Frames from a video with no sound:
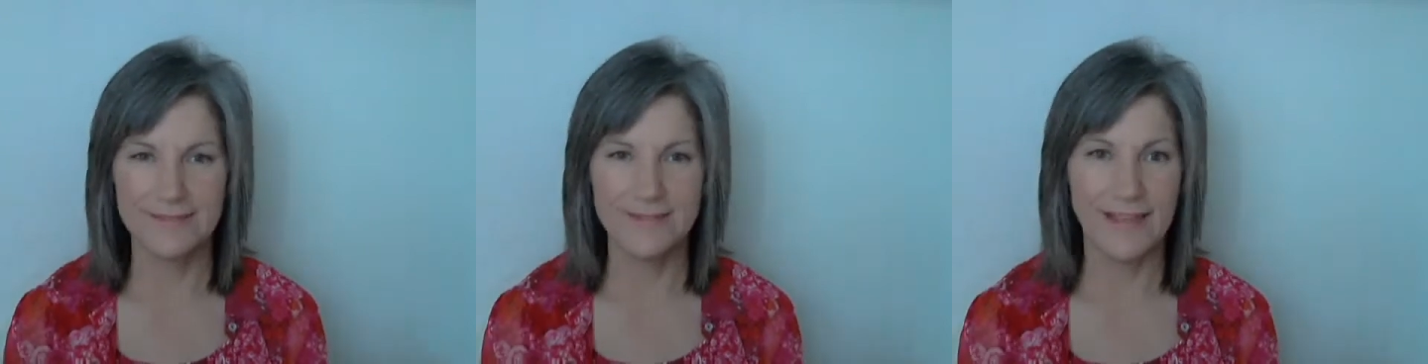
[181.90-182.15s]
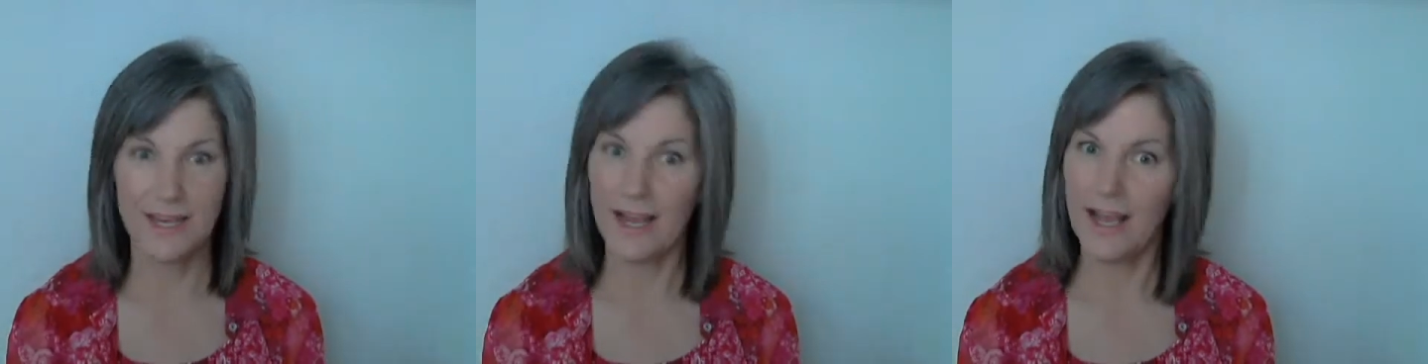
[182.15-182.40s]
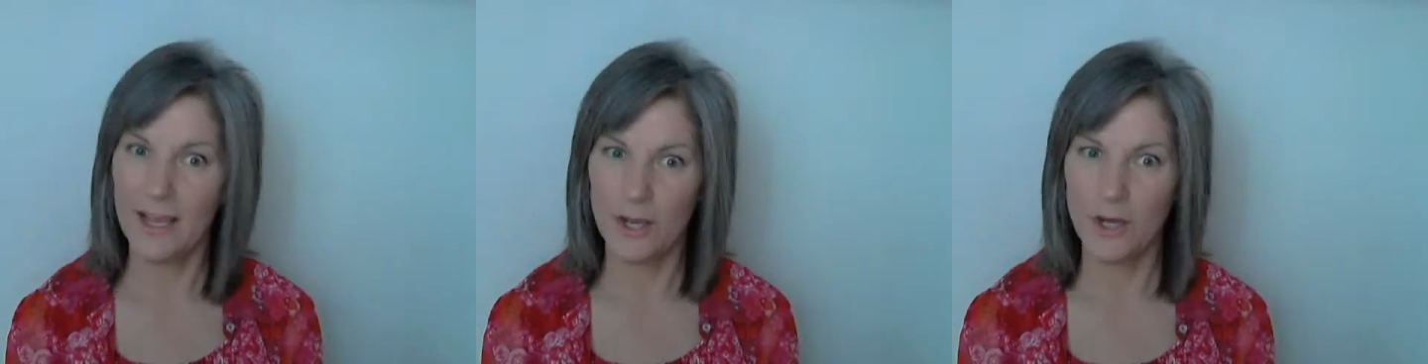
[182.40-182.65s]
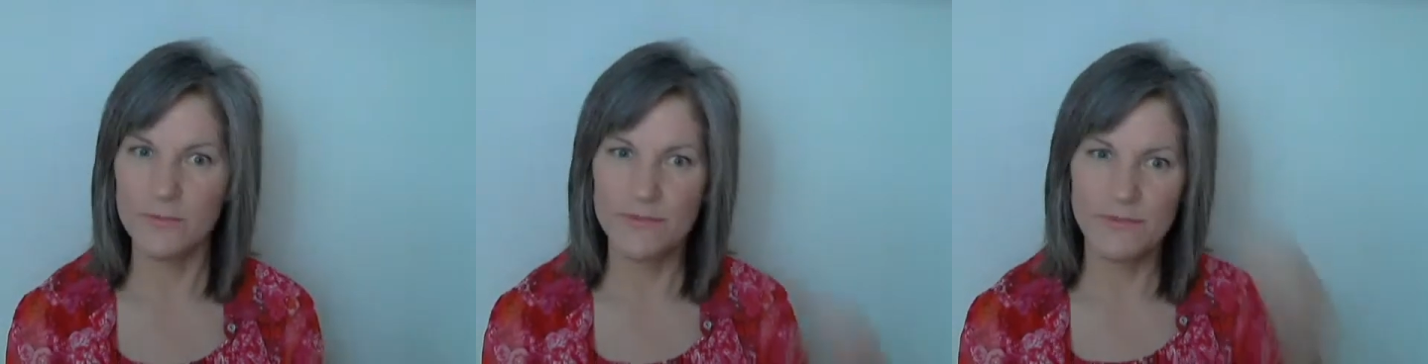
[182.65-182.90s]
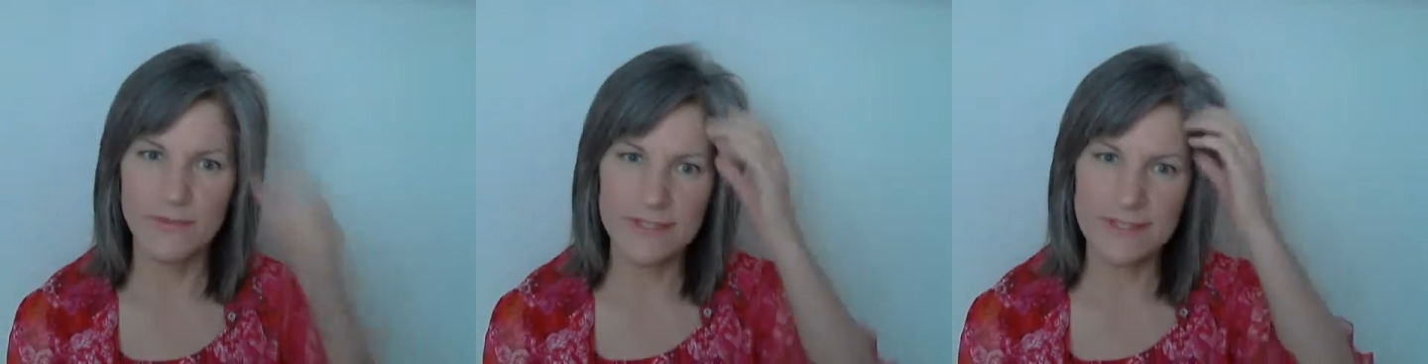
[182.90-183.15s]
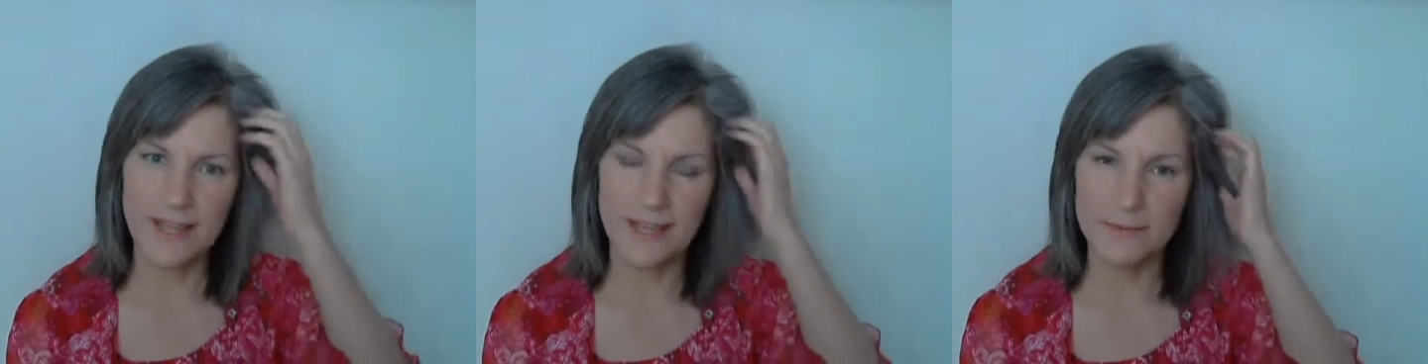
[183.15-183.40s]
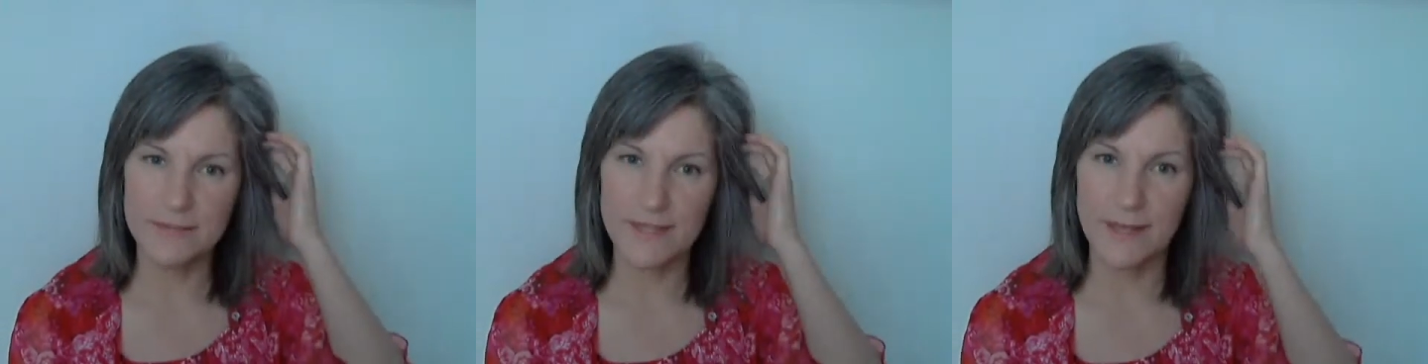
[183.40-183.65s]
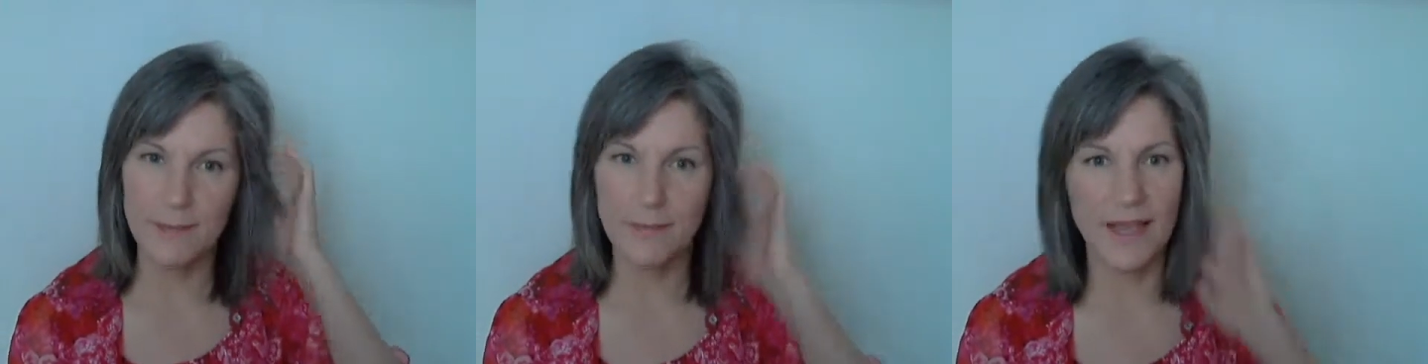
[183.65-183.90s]
had high hopes for this item.
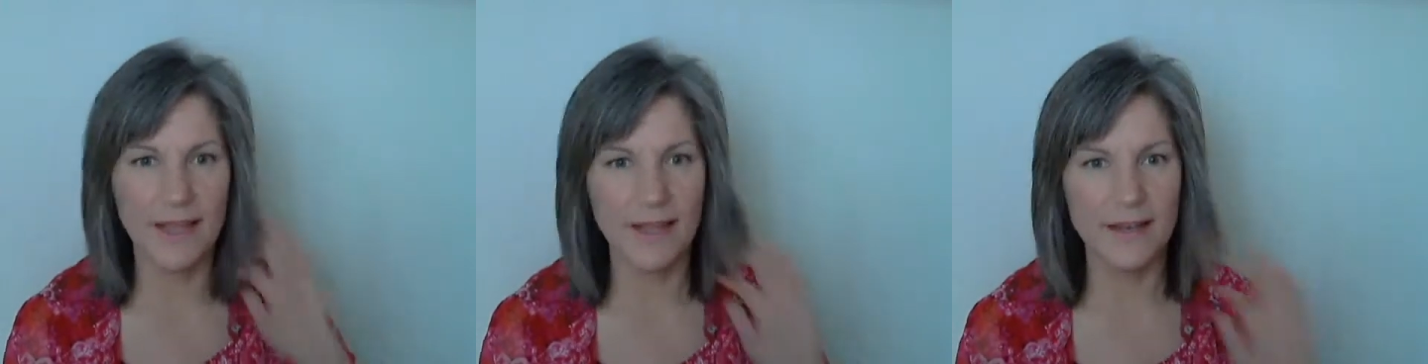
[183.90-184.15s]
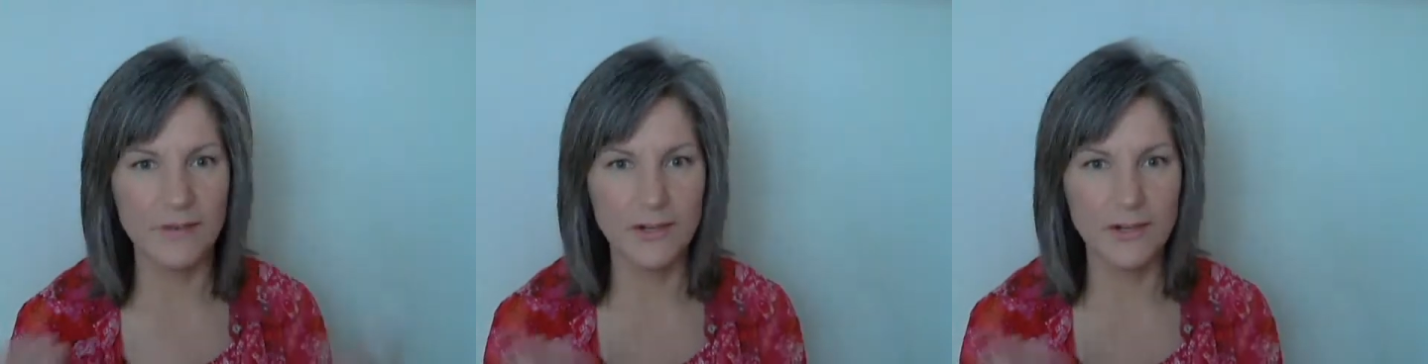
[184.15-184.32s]
They paid